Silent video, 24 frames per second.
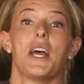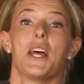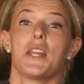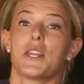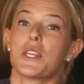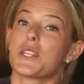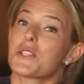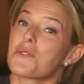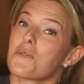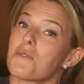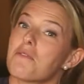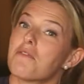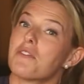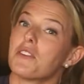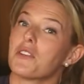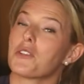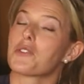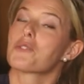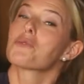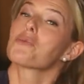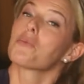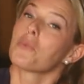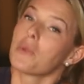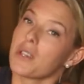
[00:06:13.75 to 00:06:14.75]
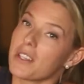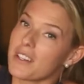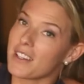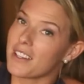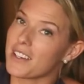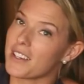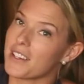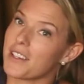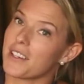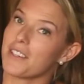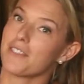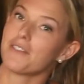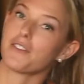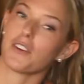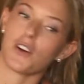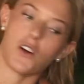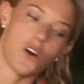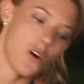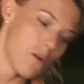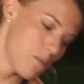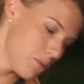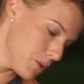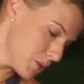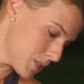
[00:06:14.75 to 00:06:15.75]
This one feels really good for
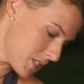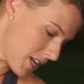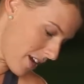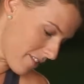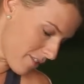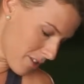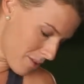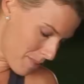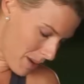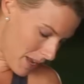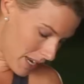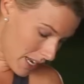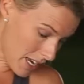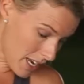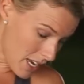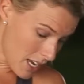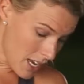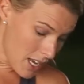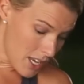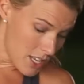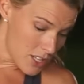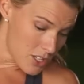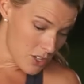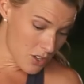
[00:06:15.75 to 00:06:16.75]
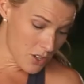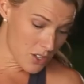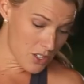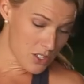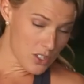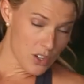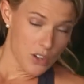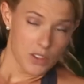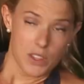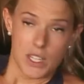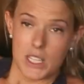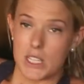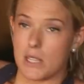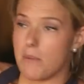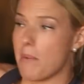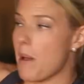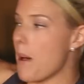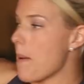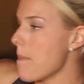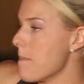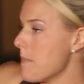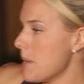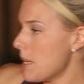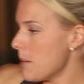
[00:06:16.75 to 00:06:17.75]
almost everybody. So you're going to start this about
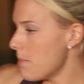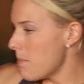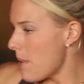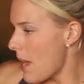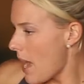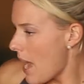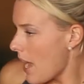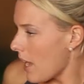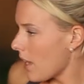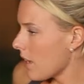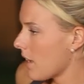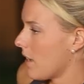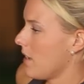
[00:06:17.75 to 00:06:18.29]
mid-back.